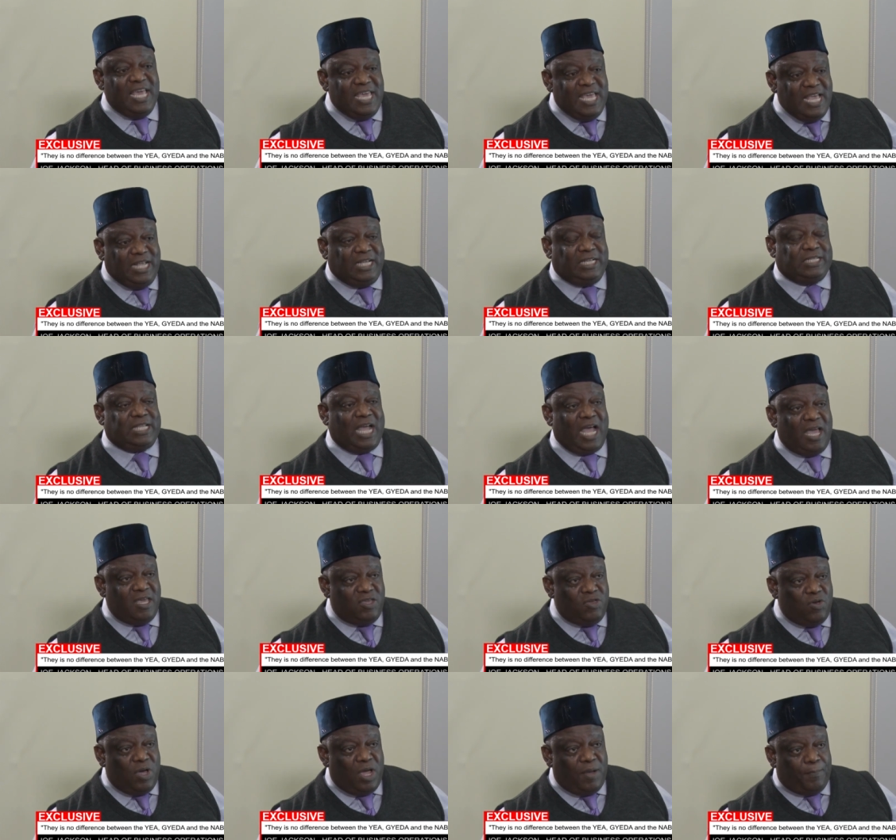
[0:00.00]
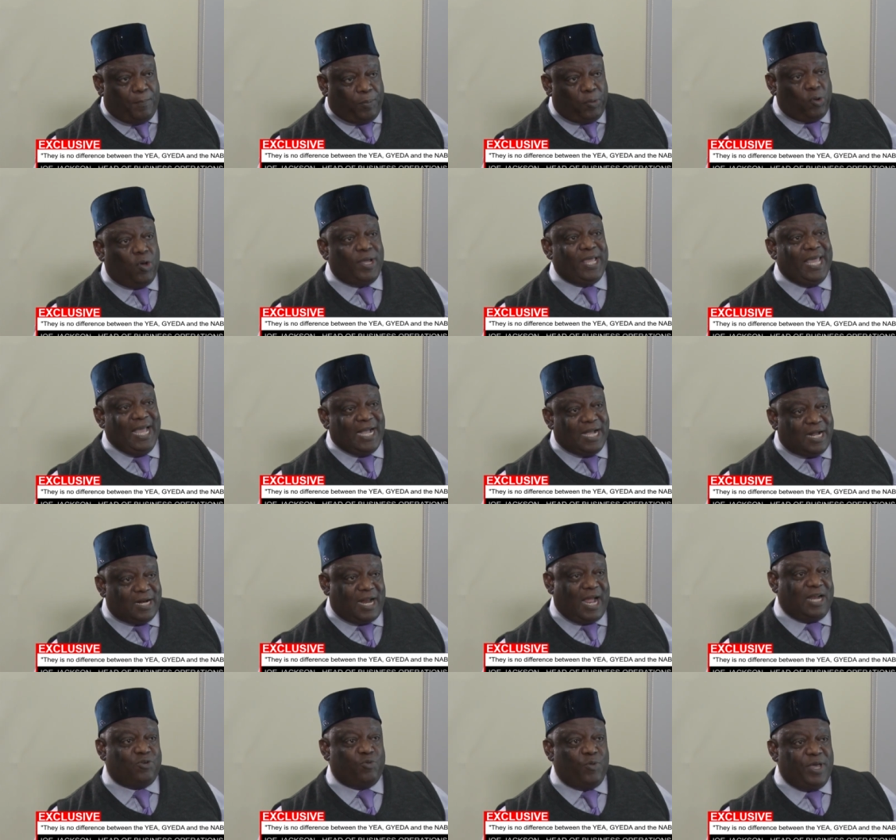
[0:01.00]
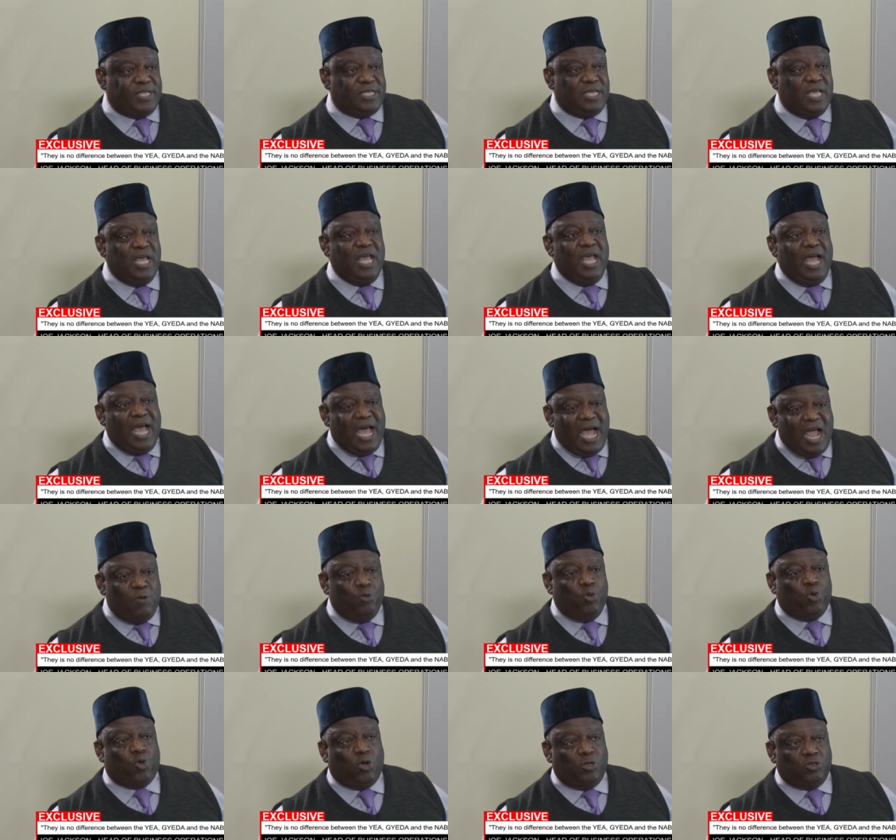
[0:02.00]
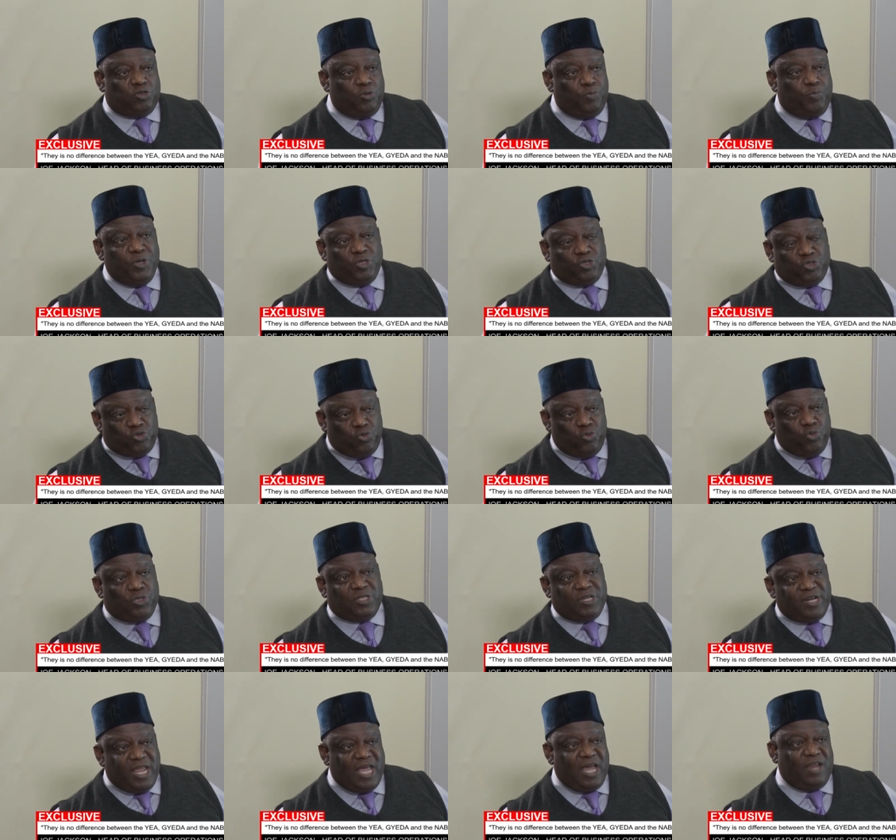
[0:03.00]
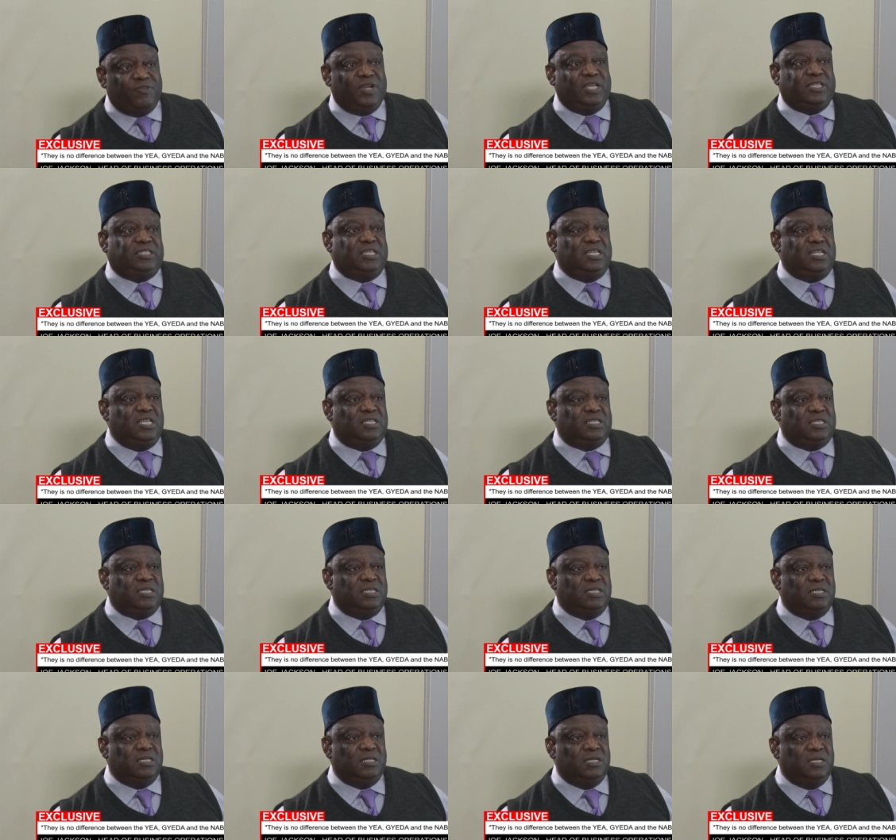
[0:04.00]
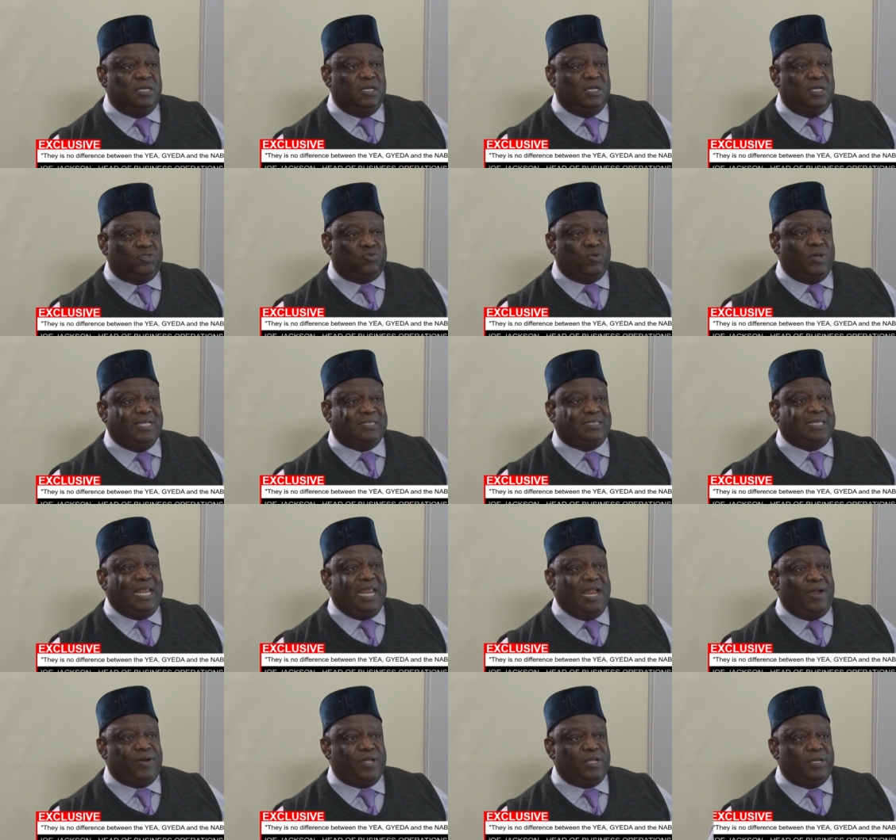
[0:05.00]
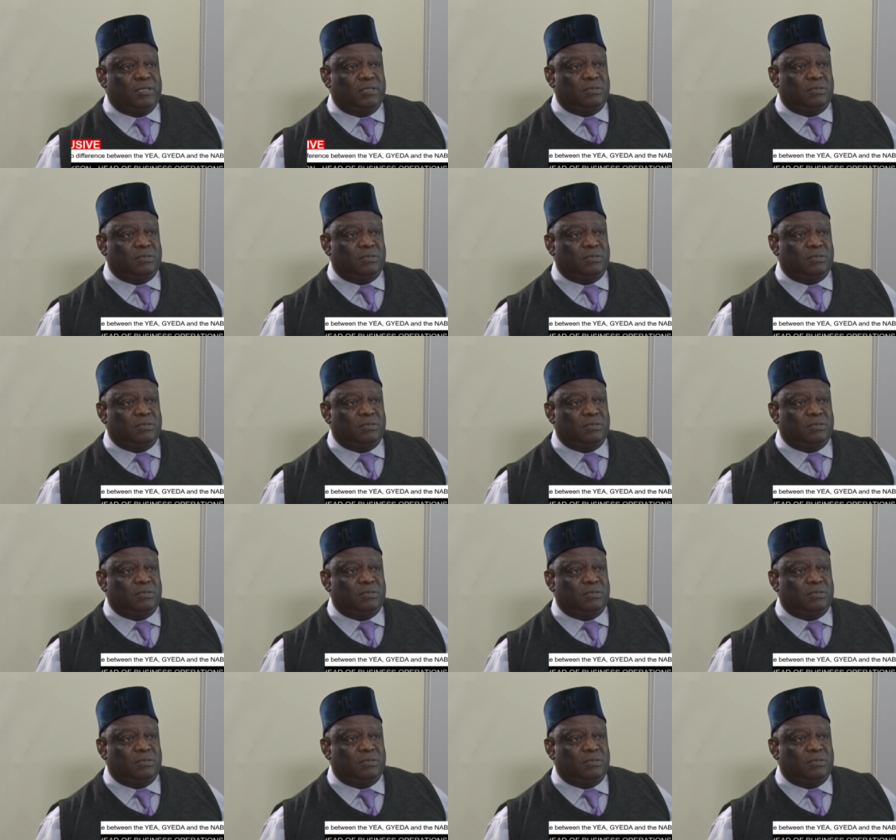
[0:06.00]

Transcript: each time you employ a graduate, I will contribute 200-300 cedis to his salary.